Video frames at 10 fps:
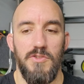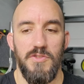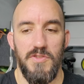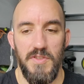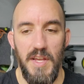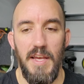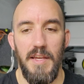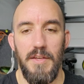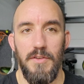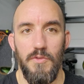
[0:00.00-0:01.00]
to
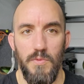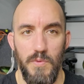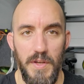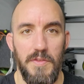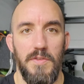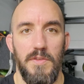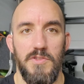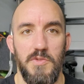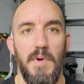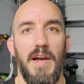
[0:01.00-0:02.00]
stay with
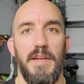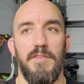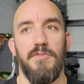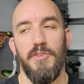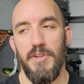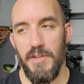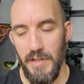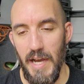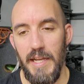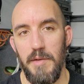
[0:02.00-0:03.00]
Chimaev,
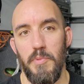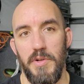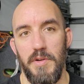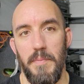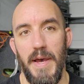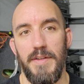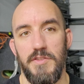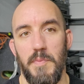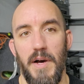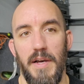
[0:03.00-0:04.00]
not get put in a bad
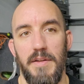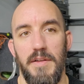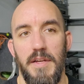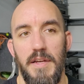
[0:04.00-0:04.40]
spot.